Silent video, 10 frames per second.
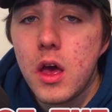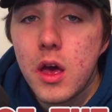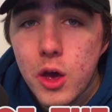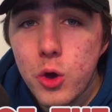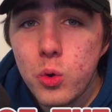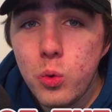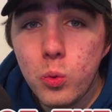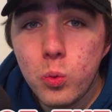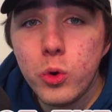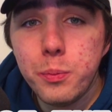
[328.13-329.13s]
Who
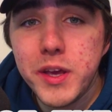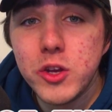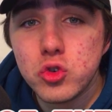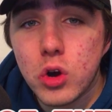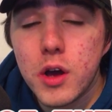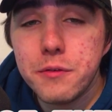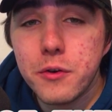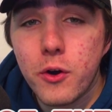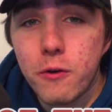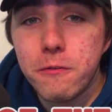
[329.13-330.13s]
will be driver
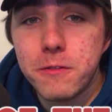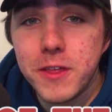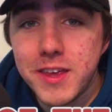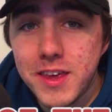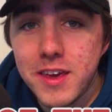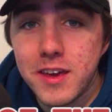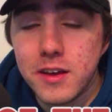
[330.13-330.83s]
of the year?